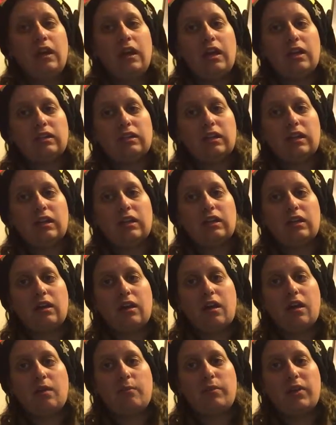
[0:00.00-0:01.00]
and then
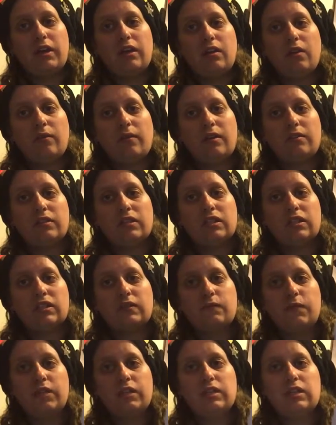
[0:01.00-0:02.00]
a bit around his
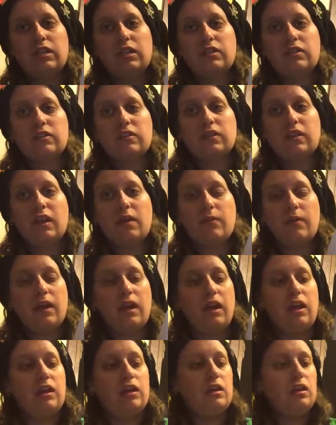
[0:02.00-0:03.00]
foot, so that
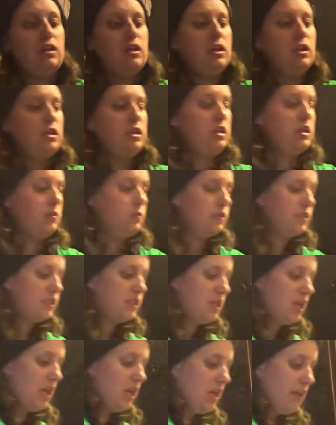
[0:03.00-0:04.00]
way he will
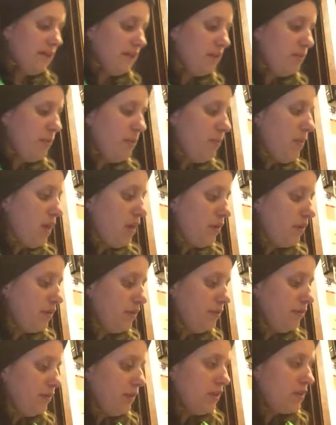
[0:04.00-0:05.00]
stay a little bit better
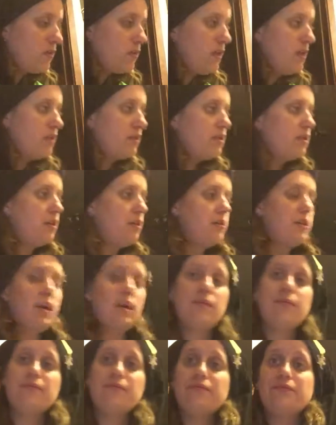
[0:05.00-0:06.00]
as well. So
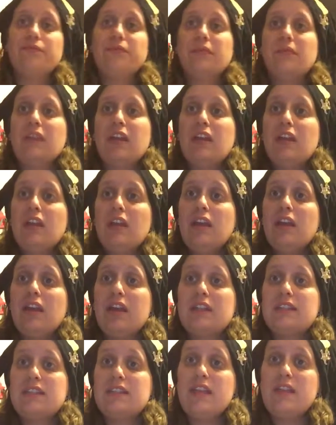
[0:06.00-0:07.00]
yeah,
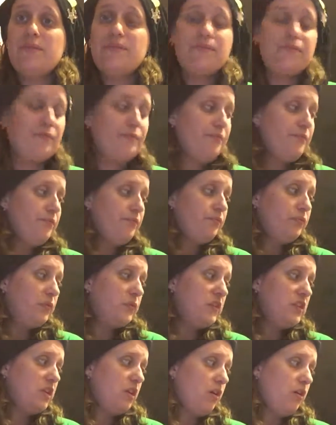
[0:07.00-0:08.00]
that's it.
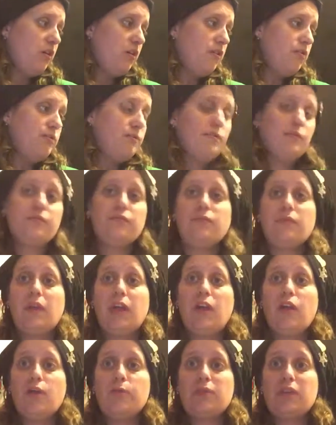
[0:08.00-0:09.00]
So
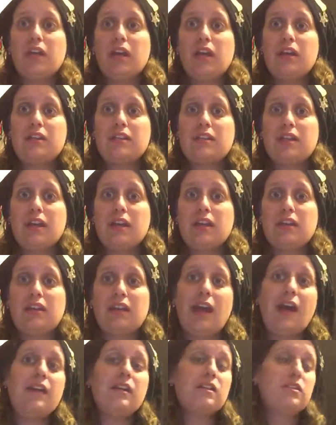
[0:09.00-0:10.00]
I hope you guys like
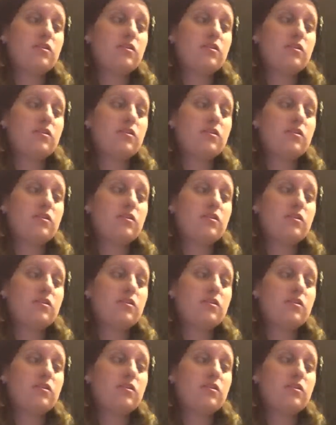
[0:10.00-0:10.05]
that